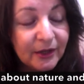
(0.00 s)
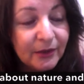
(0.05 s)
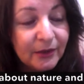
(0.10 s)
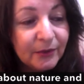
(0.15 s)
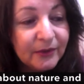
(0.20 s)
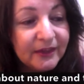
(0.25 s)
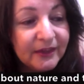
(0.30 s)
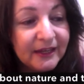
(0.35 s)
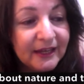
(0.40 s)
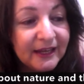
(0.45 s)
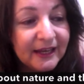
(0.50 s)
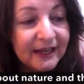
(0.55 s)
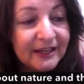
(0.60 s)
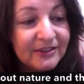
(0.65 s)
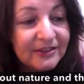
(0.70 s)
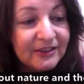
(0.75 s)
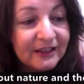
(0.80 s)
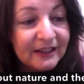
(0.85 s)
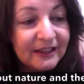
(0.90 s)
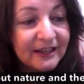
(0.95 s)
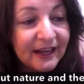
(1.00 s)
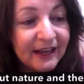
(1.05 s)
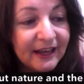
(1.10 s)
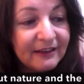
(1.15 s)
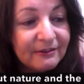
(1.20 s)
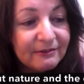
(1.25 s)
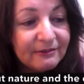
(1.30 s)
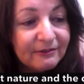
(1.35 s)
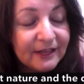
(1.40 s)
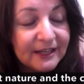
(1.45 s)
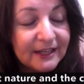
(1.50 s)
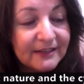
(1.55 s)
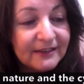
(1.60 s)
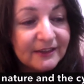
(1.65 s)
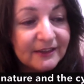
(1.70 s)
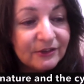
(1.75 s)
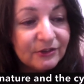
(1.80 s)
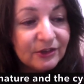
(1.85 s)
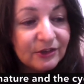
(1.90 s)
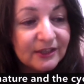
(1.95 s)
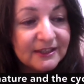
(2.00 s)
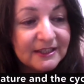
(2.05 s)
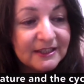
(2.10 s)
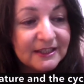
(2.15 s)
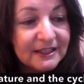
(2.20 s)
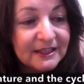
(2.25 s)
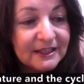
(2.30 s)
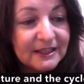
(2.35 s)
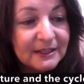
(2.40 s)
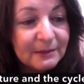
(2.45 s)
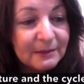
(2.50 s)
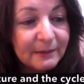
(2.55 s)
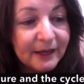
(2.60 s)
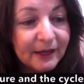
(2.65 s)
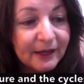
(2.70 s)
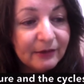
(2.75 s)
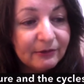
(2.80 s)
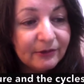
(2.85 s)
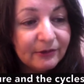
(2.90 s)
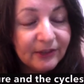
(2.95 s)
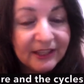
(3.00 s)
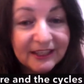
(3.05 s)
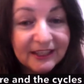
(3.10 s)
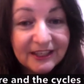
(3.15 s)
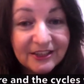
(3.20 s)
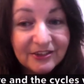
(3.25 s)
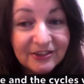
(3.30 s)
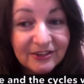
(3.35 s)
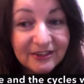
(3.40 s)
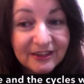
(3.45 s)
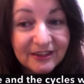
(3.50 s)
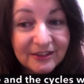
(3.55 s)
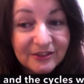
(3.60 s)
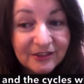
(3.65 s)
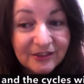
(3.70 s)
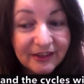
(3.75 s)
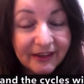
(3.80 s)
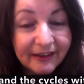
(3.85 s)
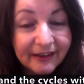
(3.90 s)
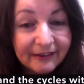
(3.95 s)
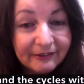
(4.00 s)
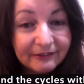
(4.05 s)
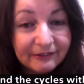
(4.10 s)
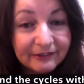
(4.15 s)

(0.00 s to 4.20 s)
within nature, and have faith and trust in this powerful connection that you have.